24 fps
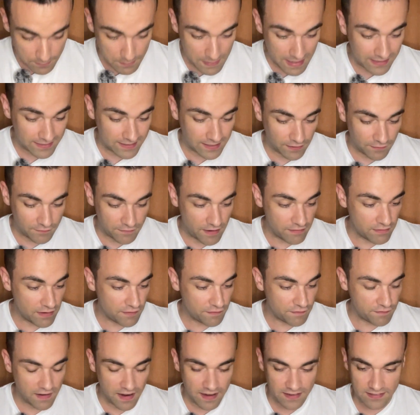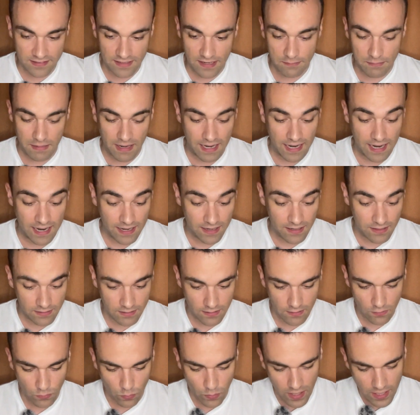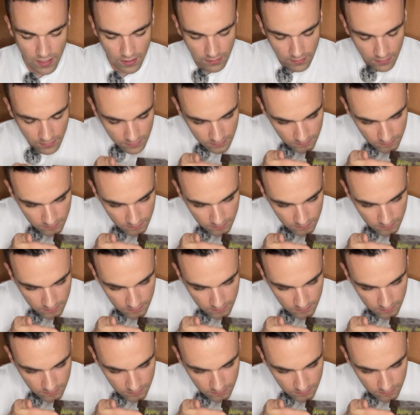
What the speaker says: melting very fast in my hands as well.